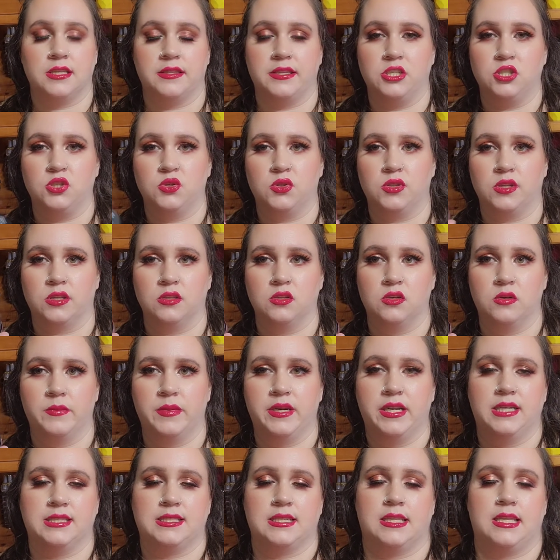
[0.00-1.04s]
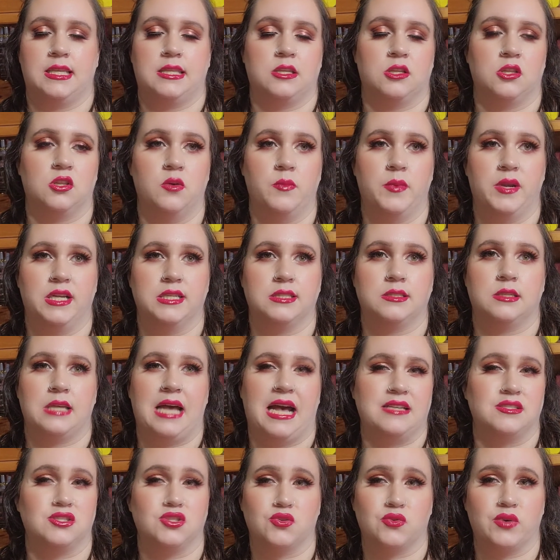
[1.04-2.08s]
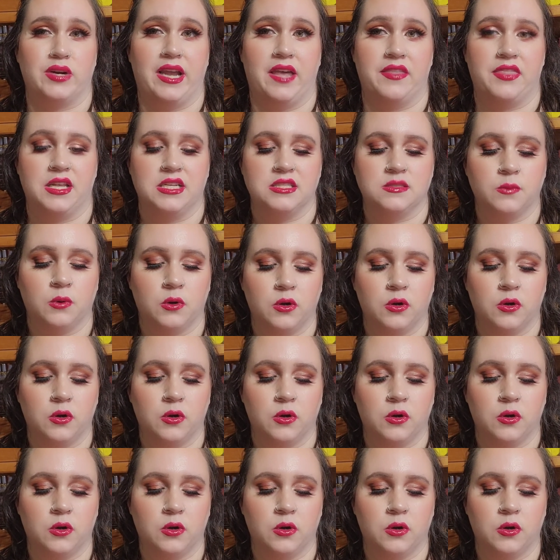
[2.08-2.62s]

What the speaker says: and they do the luminous. I think the luminous has three at this